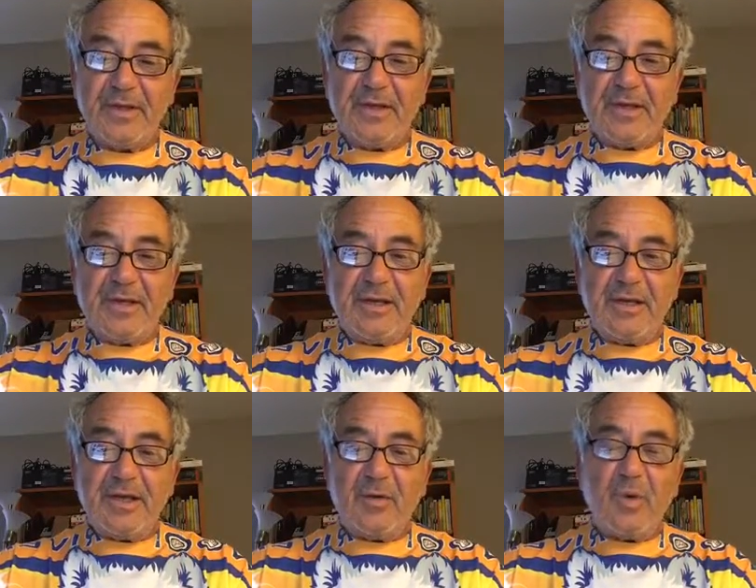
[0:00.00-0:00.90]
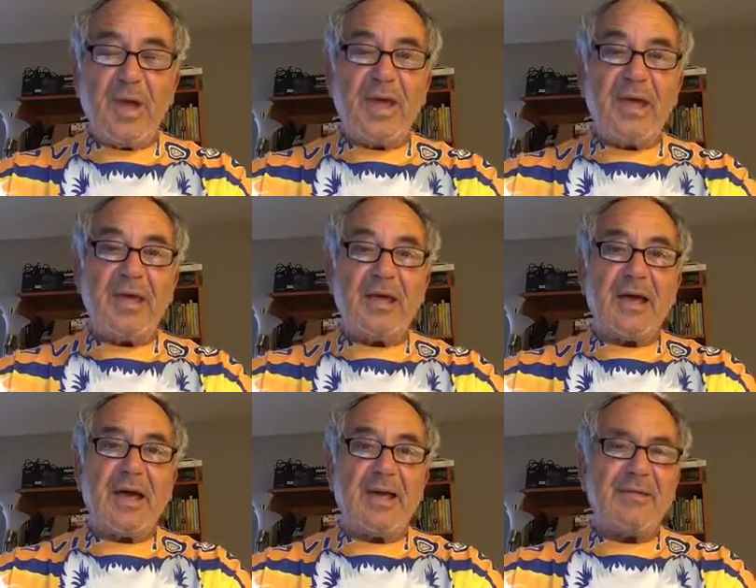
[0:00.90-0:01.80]
in, in a way
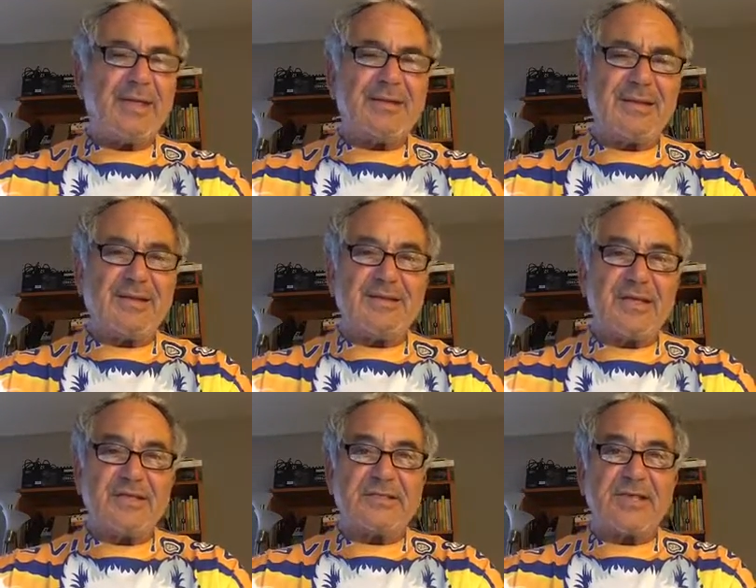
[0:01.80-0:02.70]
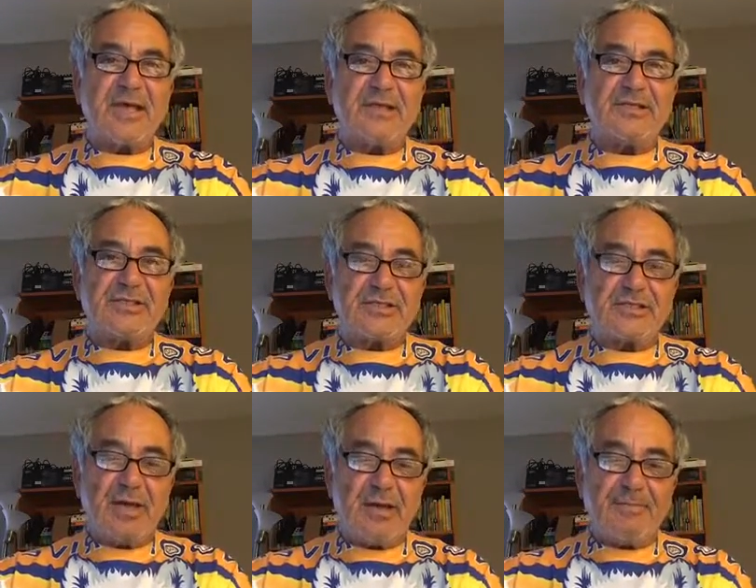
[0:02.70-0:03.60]
uh, that it, it's like
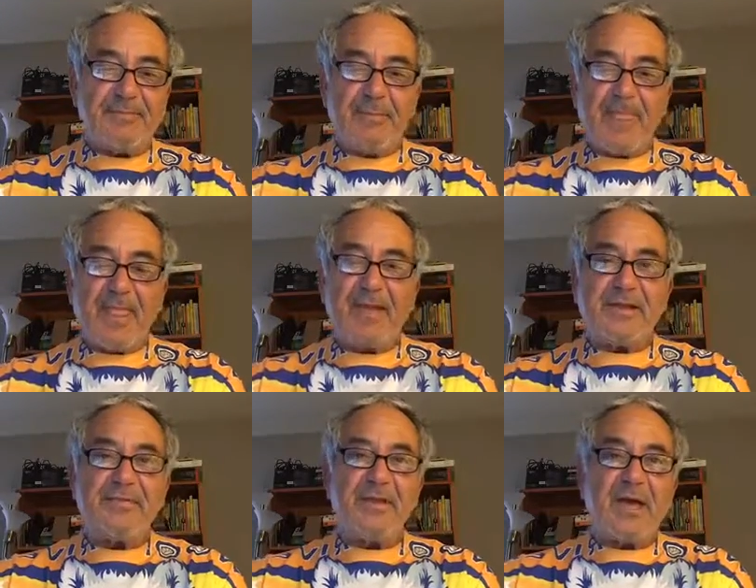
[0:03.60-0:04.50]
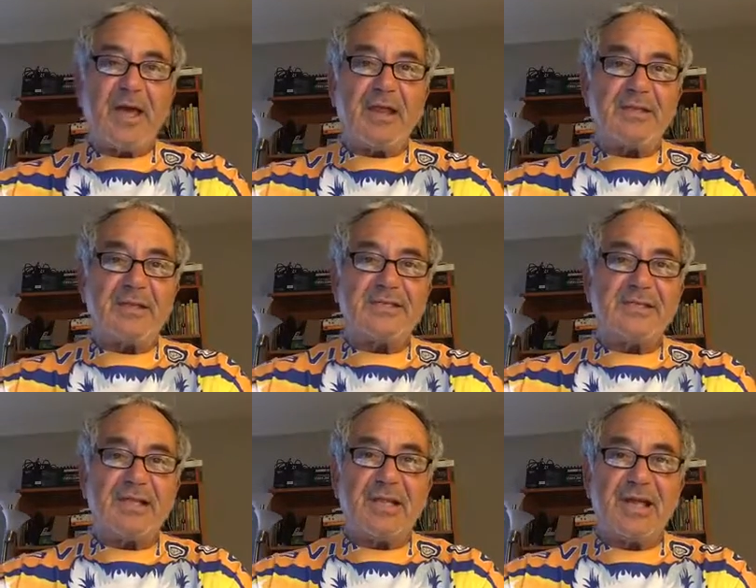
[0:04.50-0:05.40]
just um, a different kind of
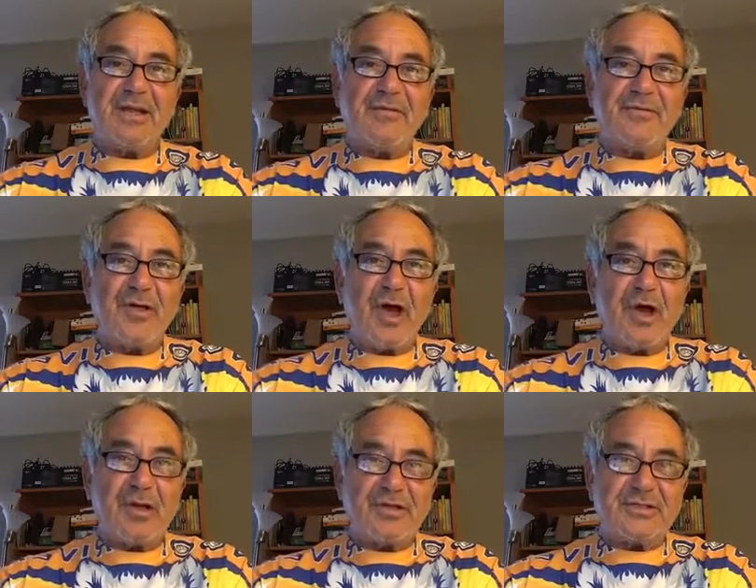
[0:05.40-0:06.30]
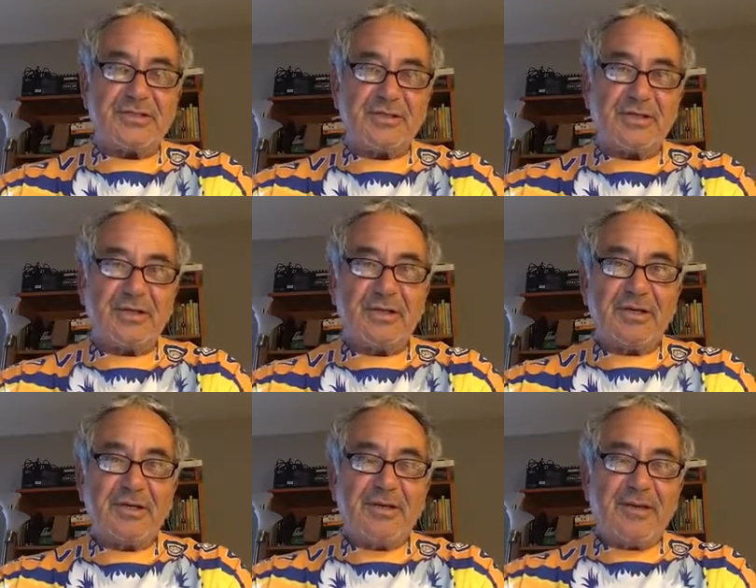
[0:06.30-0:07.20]
Disneyland of dogs
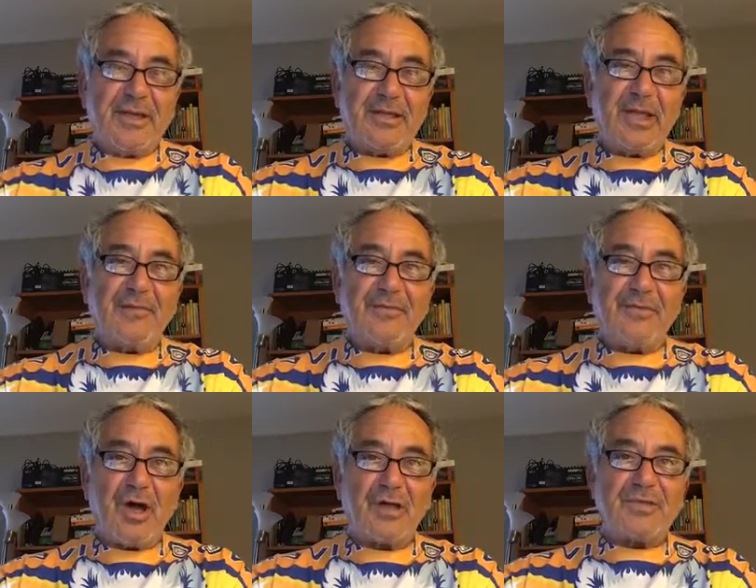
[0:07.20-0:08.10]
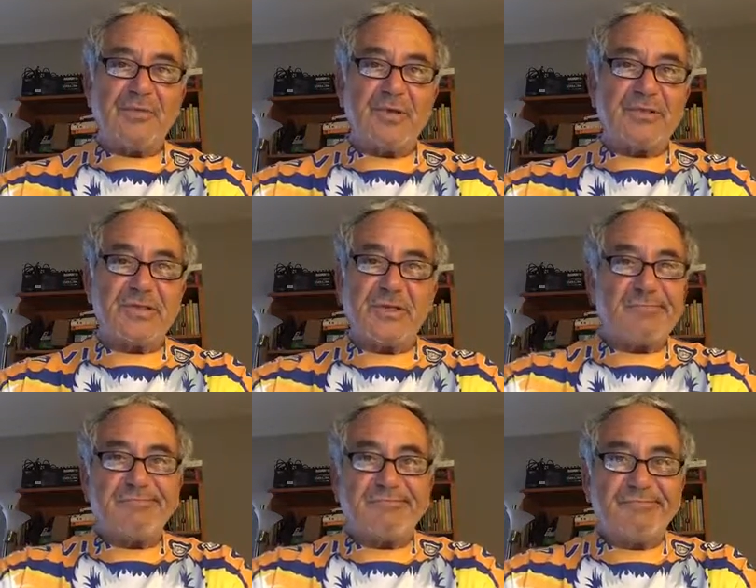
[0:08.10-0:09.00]
and love of dogs and music.
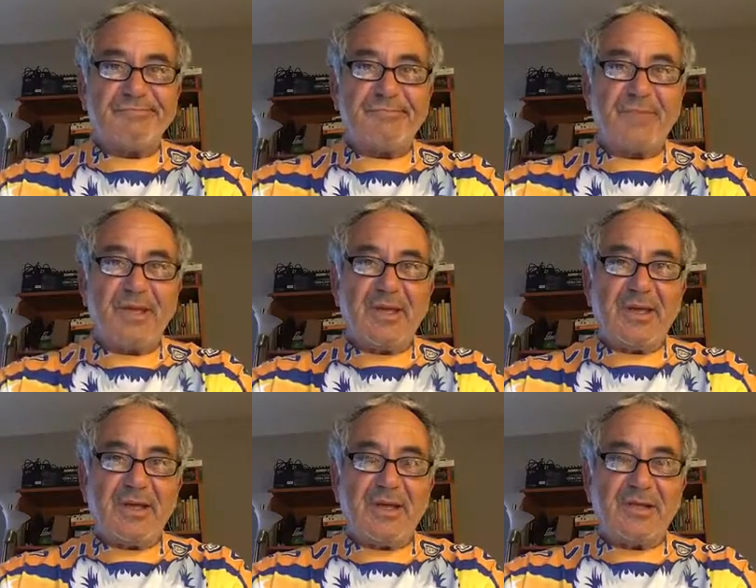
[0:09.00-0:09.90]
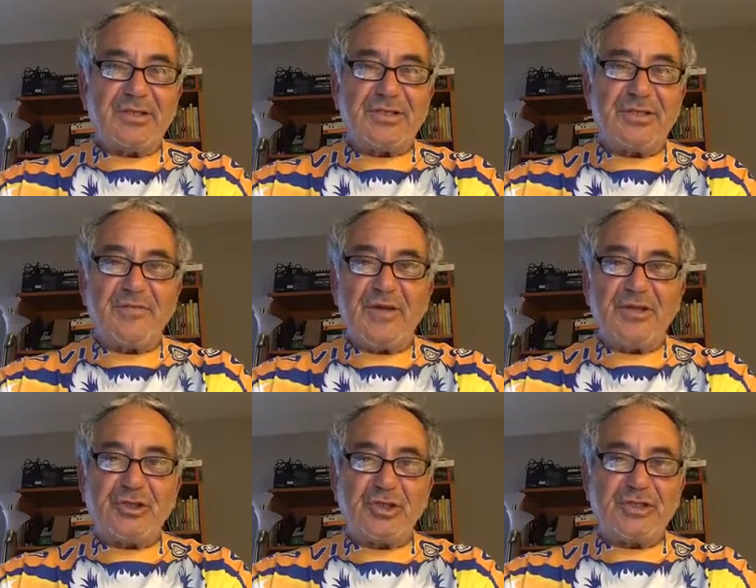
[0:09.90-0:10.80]
You know, just
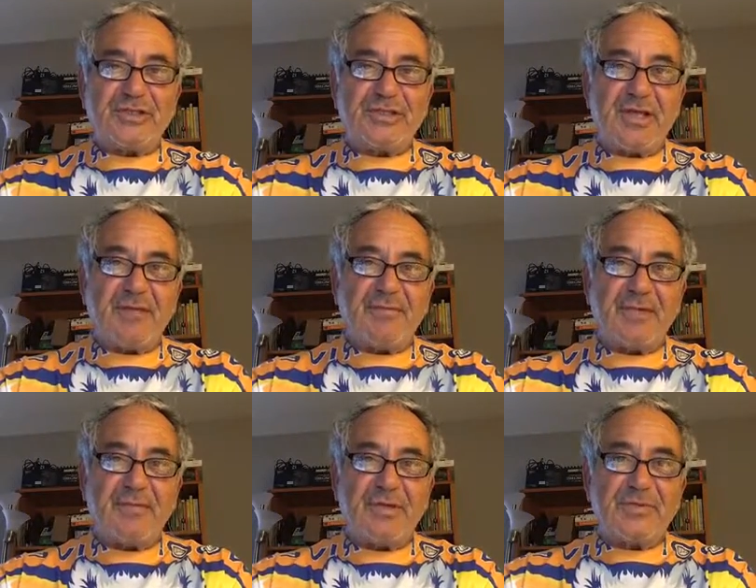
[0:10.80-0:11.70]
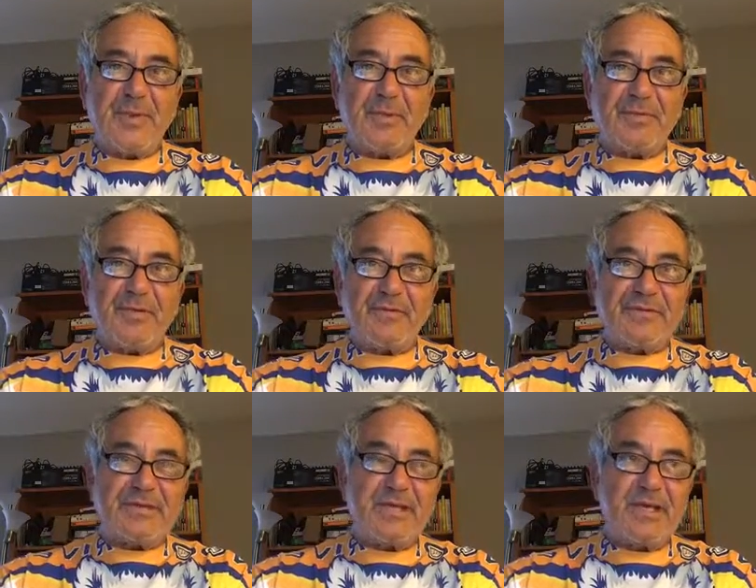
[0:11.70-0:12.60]
adventures and stuff that most people have never
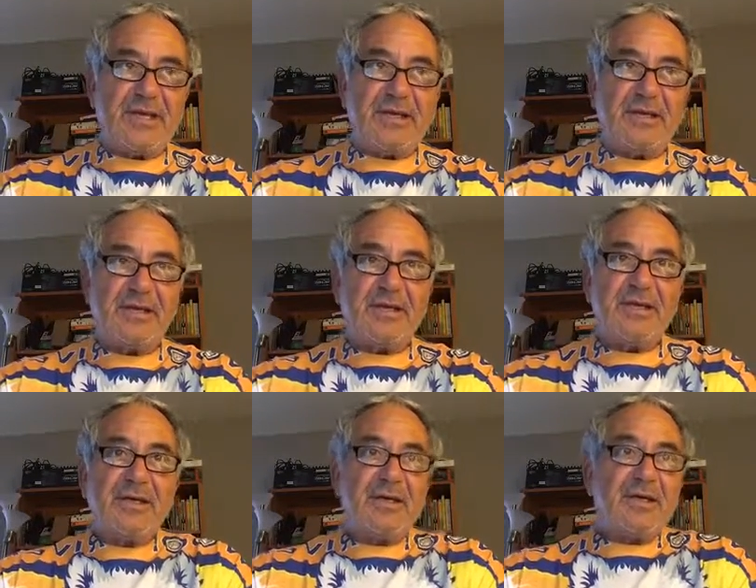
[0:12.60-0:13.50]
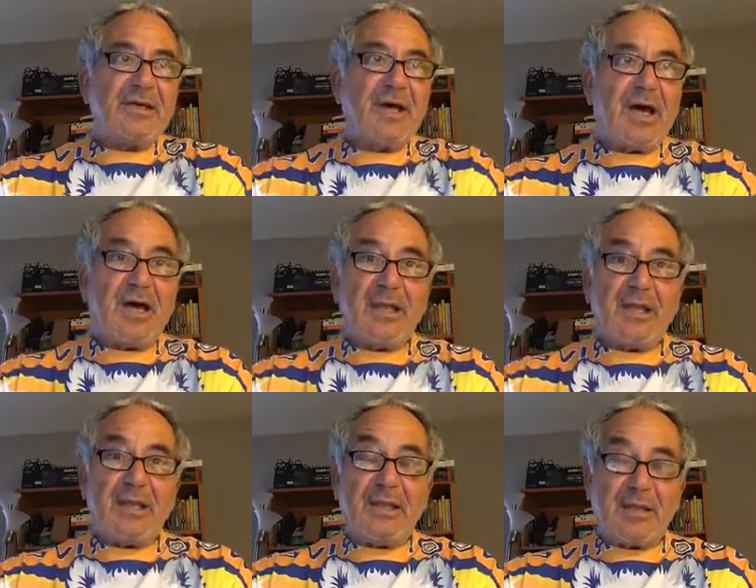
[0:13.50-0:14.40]
seen, uh,
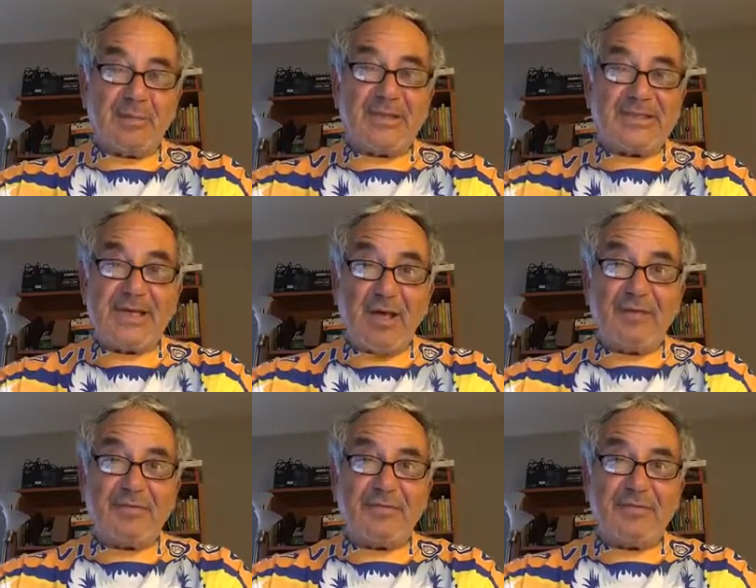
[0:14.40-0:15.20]
like myself,